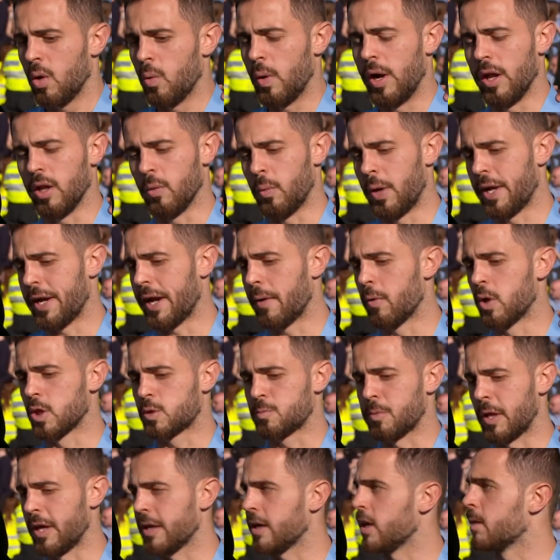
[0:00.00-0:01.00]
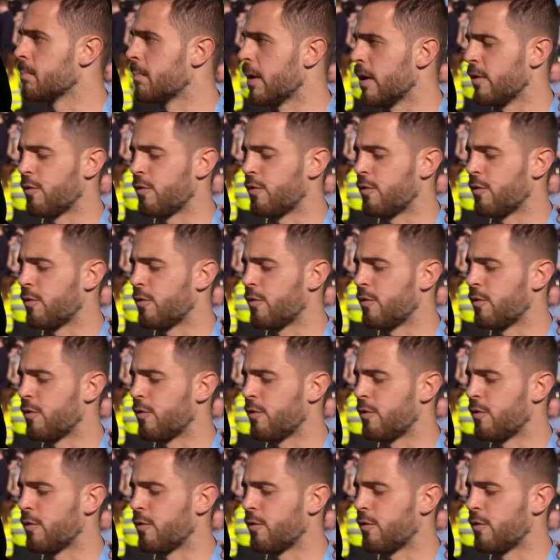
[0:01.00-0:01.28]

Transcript: Well, when I was playing in